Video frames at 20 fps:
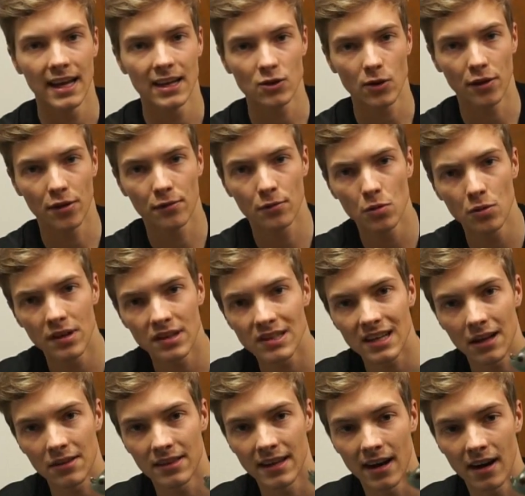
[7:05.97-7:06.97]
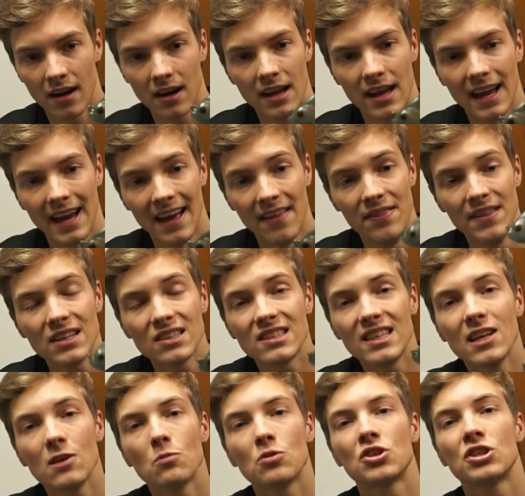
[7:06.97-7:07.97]
So I threw this out there, and this
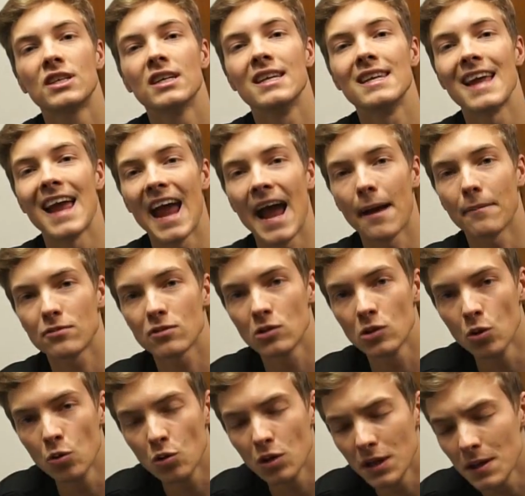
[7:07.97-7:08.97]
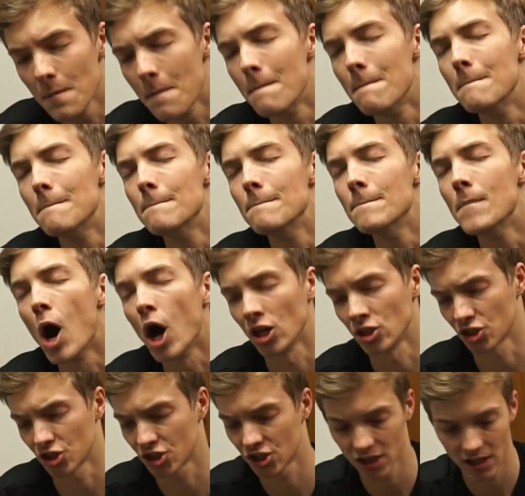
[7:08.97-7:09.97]
thing was getting absolutely
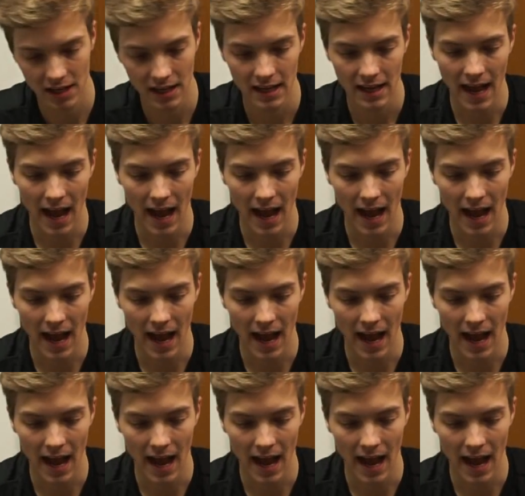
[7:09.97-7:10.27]
munched.